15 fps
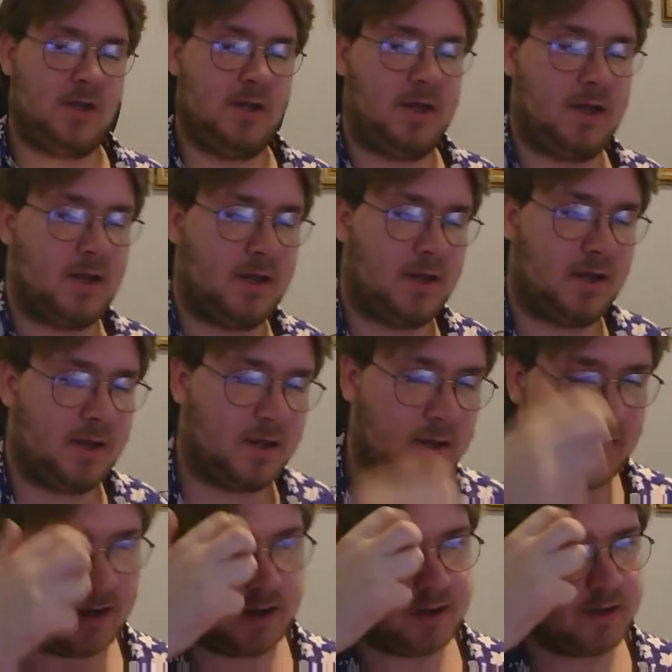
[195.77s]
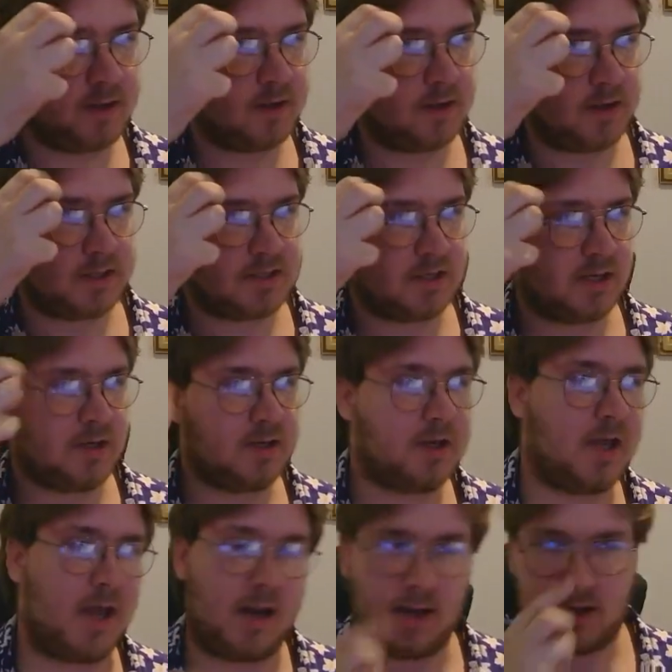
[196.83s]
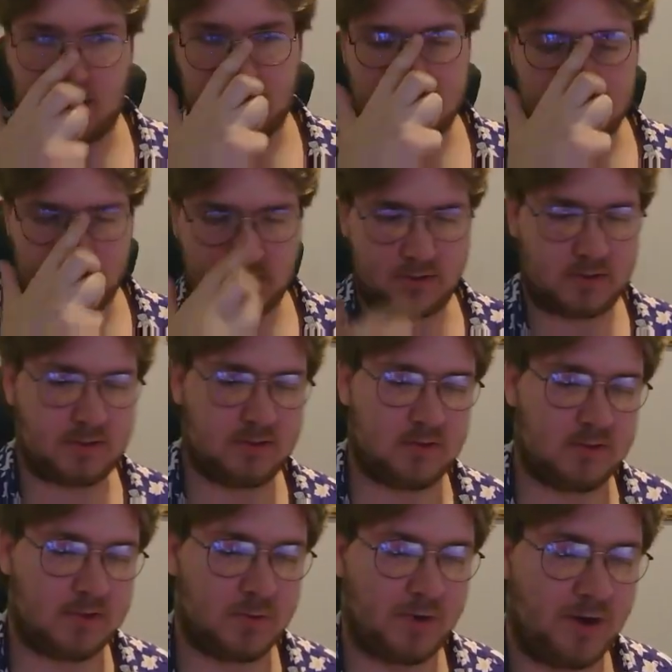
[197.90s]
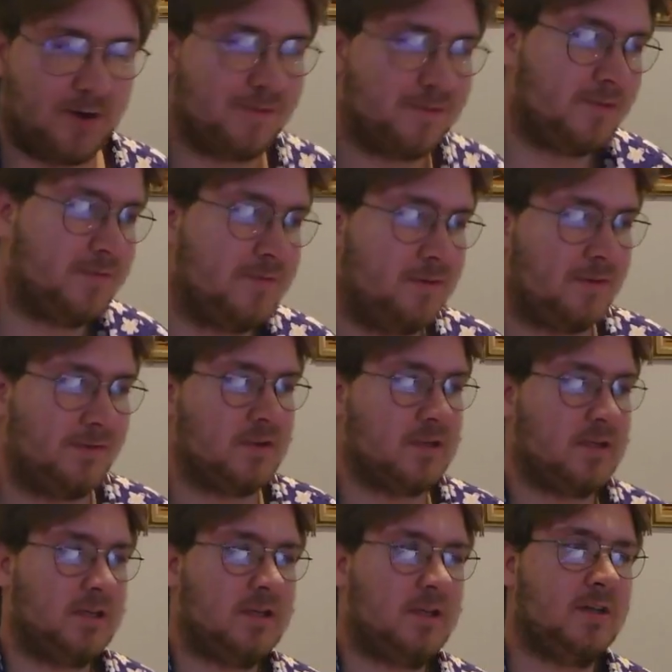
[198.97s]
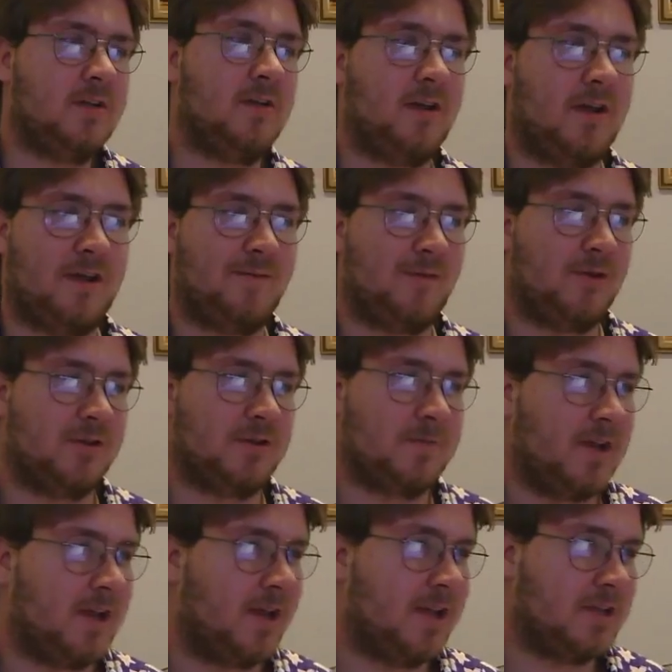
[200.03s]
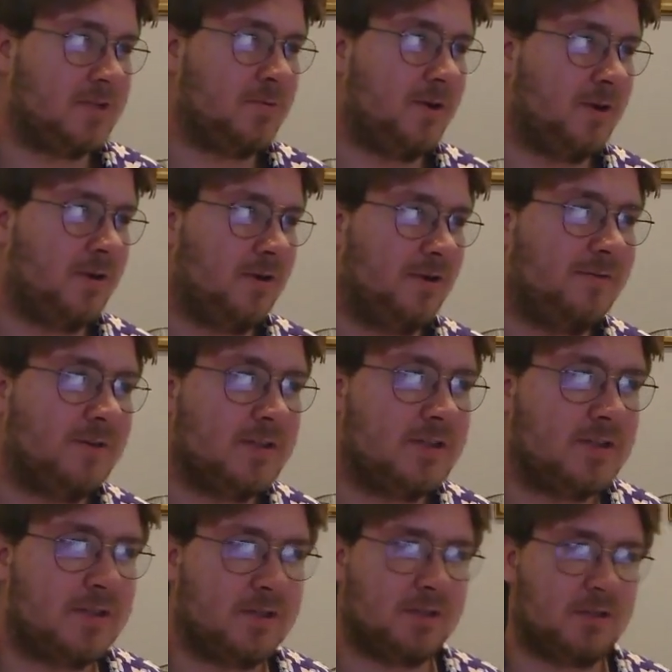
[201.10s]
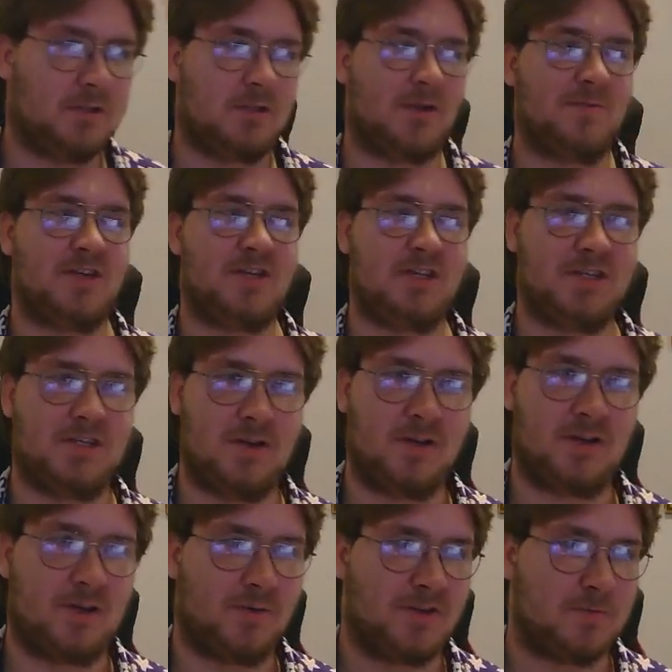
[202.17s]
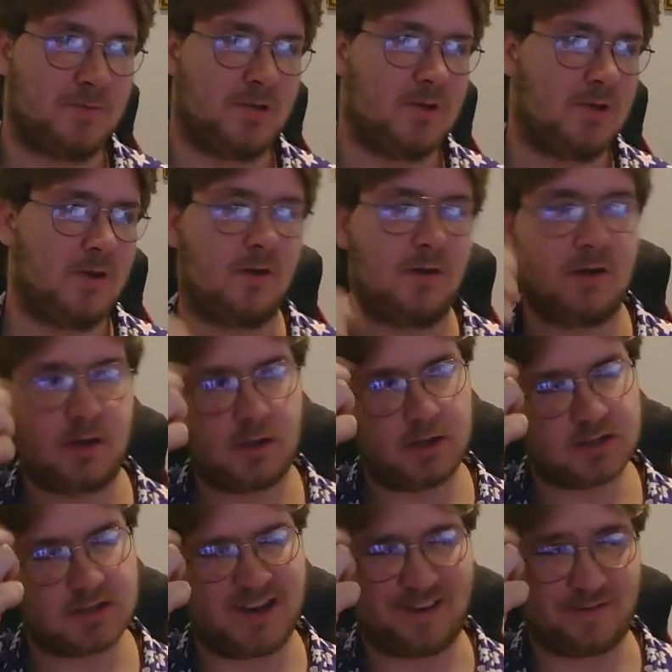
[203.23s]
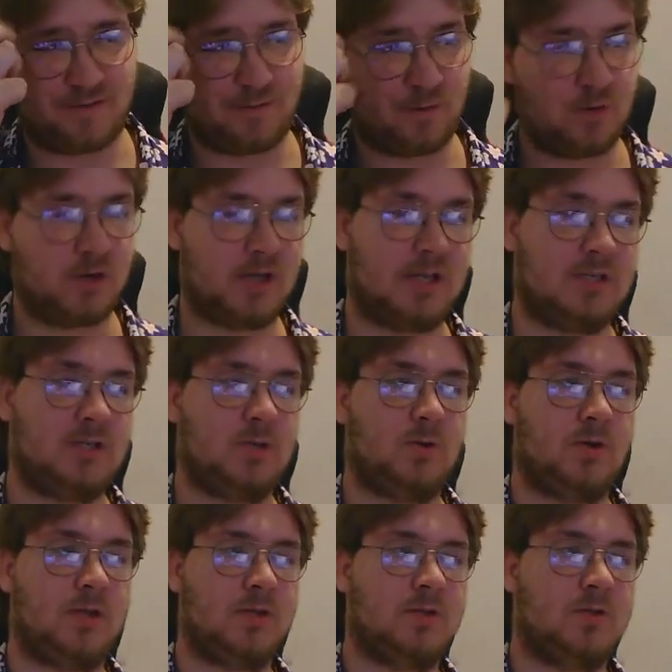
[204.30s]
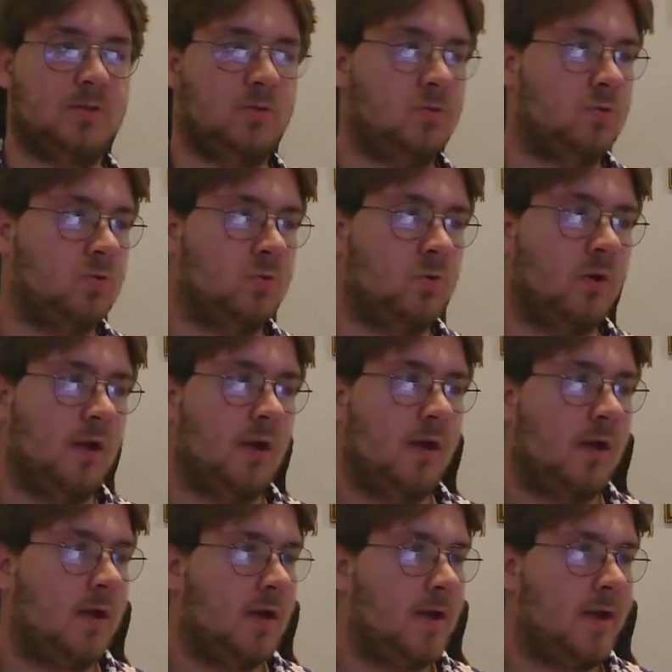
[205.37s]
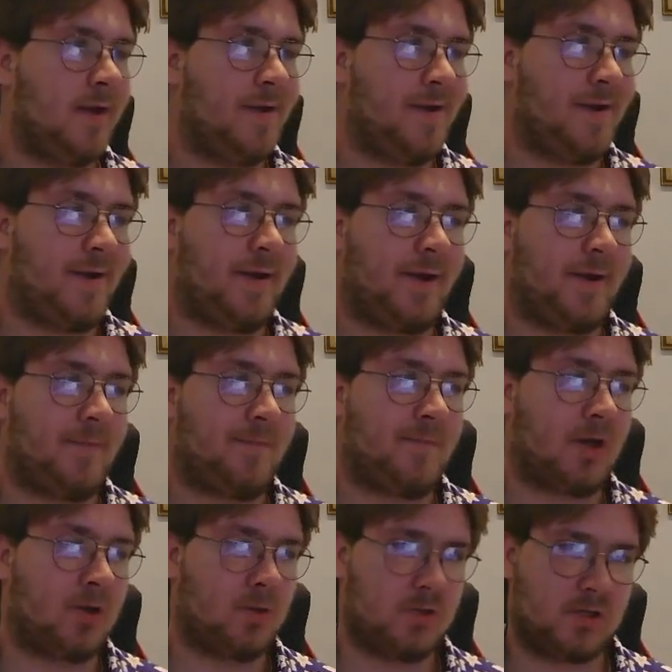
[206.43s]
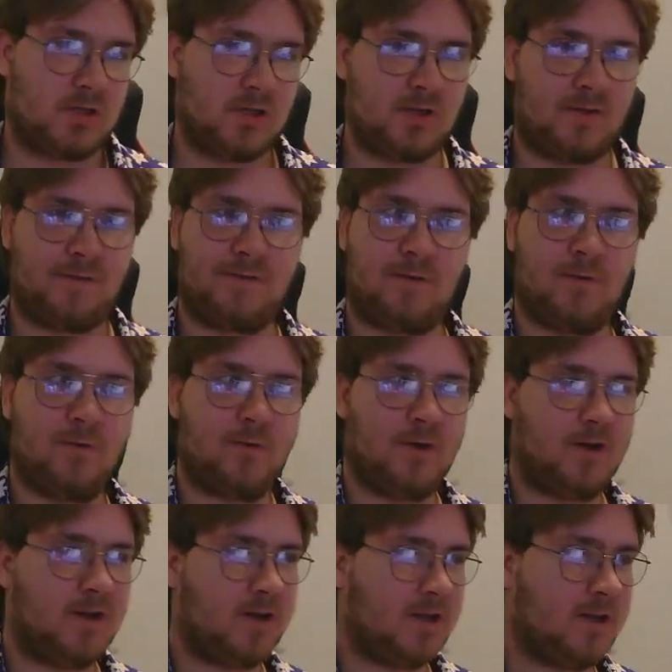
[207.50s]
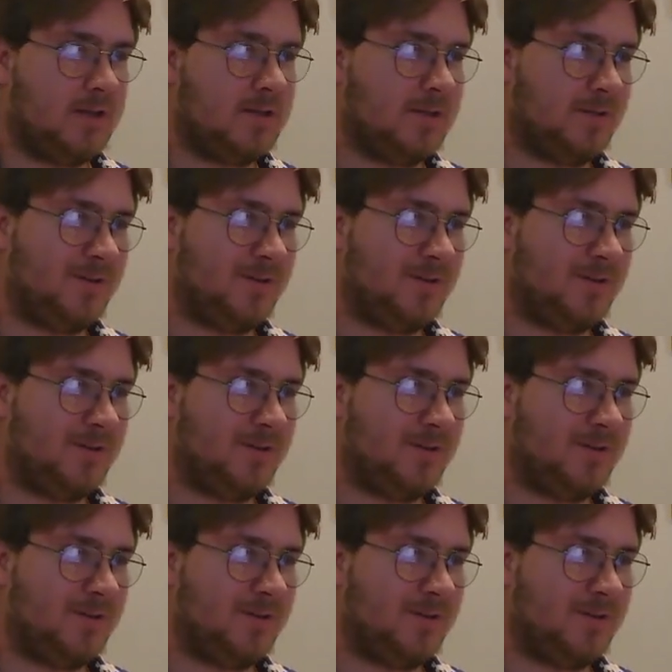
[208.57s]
Another extender cannon, this one's a one-of, obviously everyone's playing it as a one-of. Its summon is only once per turn. Level 4 gets you into Baguska if you really need to.